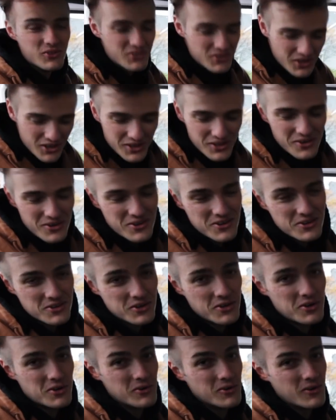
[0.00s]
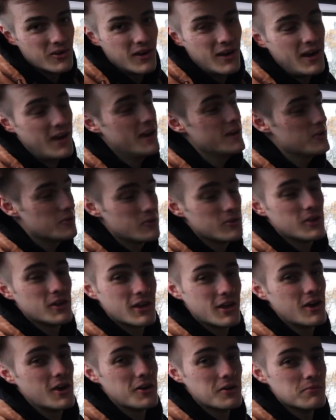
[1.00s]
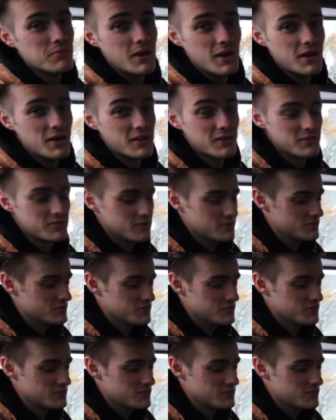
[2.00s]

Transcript: Y'all already know I don't like automatics,